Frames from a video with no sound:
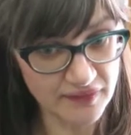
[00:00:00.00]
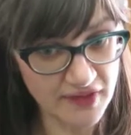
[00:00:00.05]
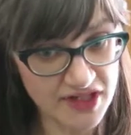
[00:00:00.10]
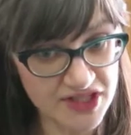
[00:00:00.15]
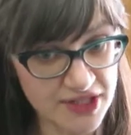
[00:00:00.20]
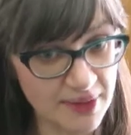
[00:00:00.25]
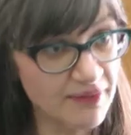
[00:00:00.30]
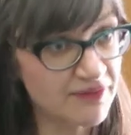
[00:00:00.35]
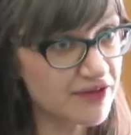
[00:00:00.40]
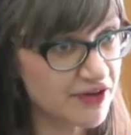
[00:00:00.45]

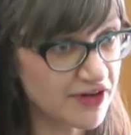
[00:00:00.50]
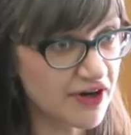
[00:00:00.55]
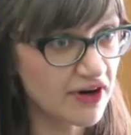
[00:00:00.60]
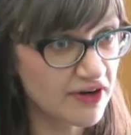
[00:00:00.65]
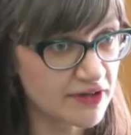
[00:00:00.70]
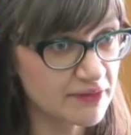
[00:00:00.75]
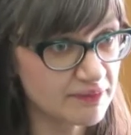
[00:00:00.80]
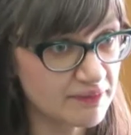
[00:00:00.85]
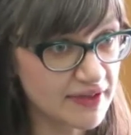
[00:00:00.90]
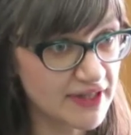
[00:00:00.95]
some of their
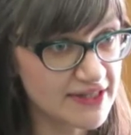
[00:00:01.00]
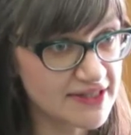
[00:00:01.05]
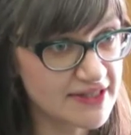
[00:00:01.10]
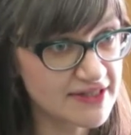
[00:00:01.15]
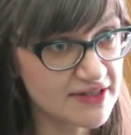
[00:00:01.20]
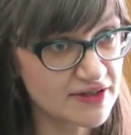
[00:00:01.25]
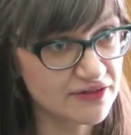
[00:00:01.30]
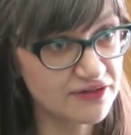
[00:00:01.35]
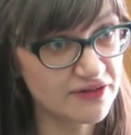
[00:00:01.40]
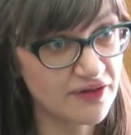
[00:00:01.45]
current
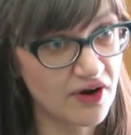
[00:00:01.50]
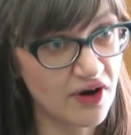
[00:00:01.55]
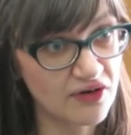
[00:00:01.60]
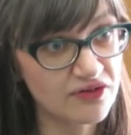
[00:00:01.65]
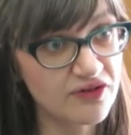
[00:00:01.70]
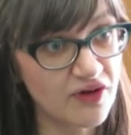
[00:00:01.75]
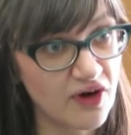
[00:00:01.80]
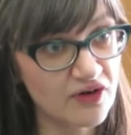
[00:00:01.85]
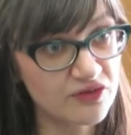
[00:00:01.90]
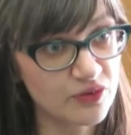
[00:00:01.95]
places
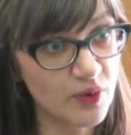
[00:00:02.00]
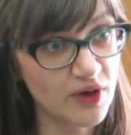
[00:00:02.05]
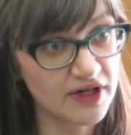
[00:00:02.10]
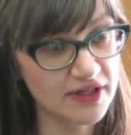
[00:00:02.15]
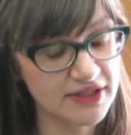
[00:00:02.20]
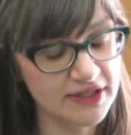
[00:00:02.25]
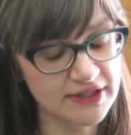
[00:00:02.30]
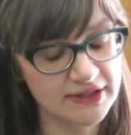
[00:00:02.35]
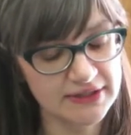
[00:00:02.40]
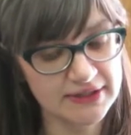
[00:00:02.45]
of work.